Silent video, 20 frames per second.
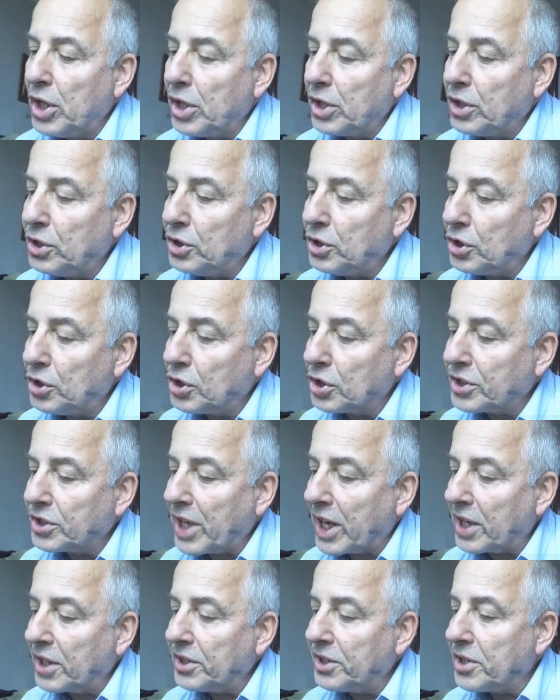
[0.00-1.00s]
This is the
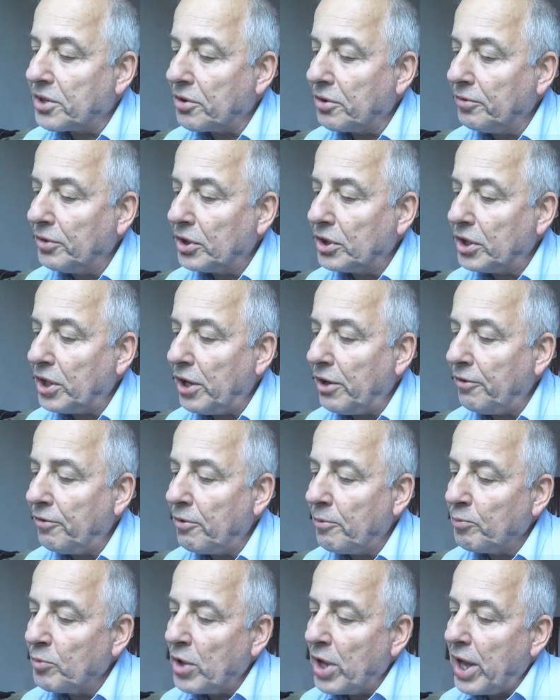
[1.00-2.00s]
second derivative,
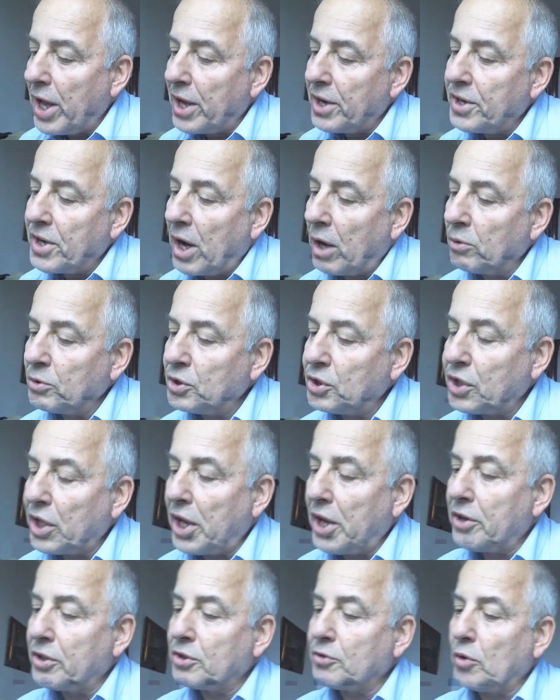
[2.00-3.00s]
and
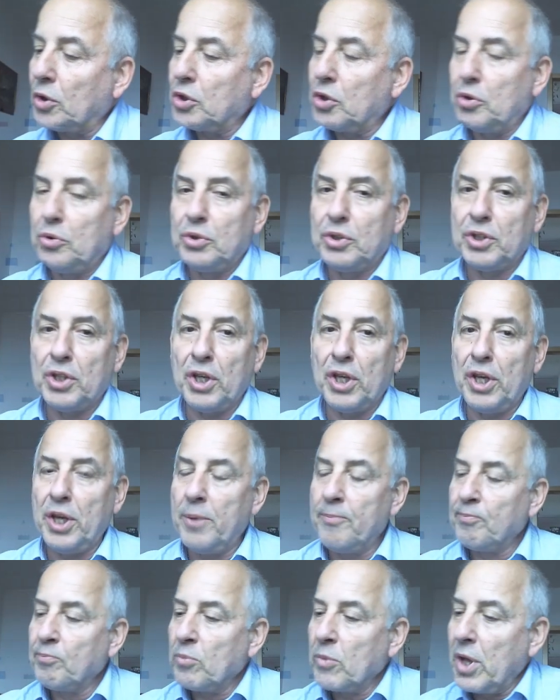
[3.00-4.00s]
downstairs what you see
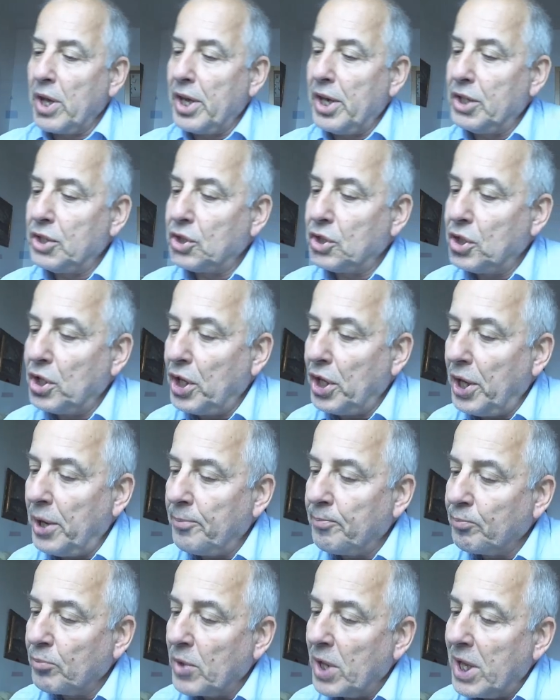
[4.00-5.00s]
is the
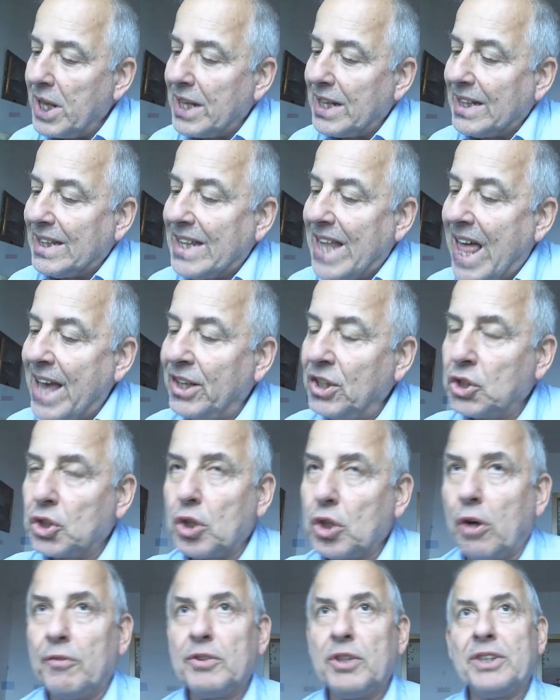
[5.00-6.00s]
length
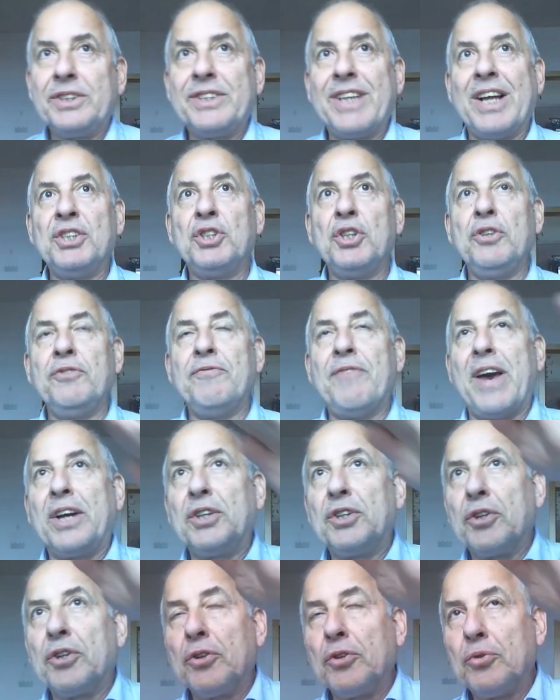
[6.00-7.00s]
of the tangent
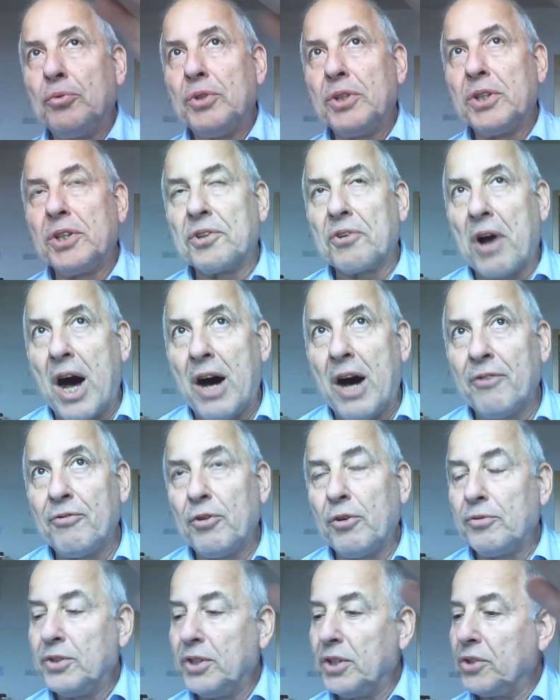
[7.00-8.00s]
vector to the graph
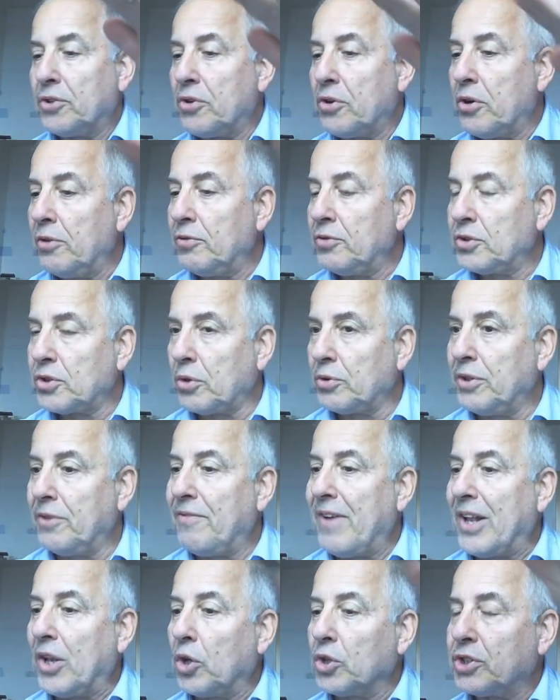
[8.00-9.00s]
of the curve, so the
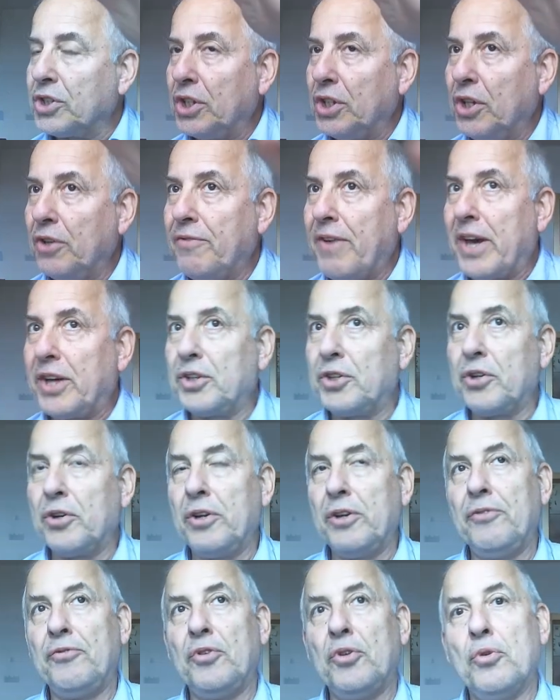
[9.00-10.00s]
velocity vector.
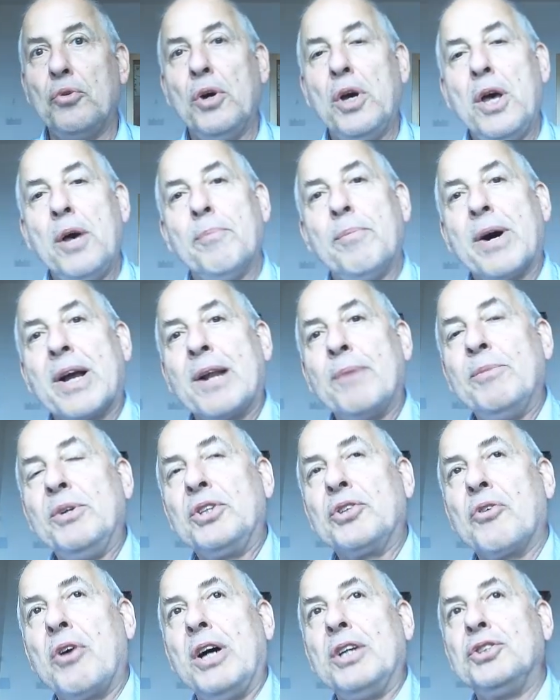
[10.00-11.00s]
If you
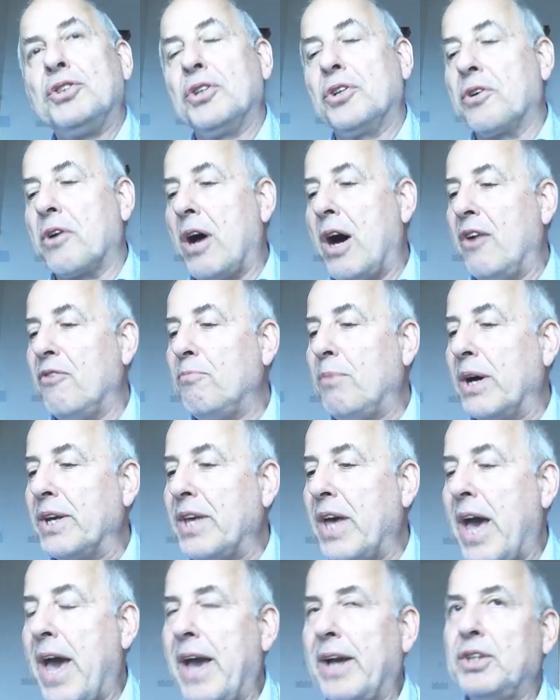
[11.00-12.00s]
parameterize the graph by
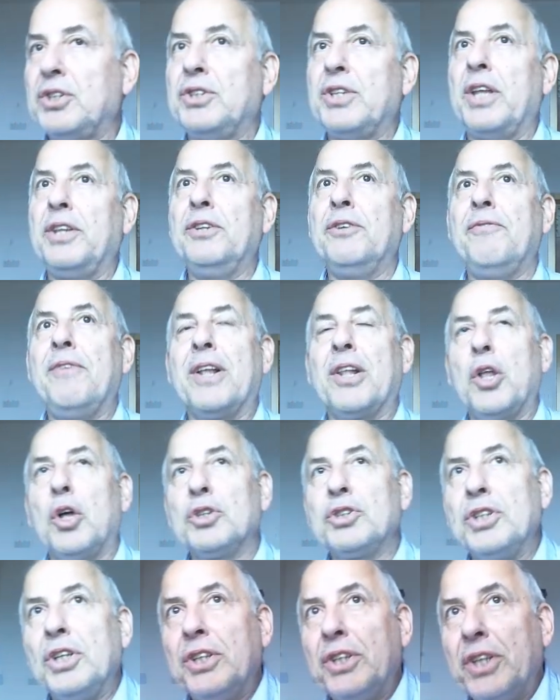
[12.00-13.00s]
x, then the
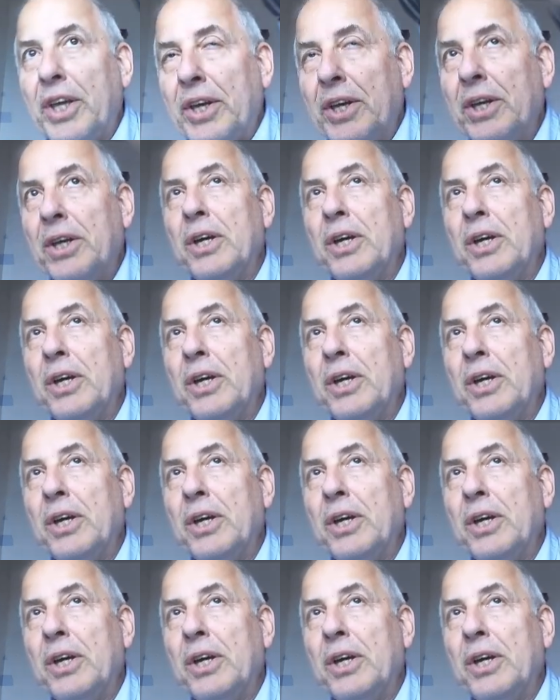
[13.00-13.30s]
velocity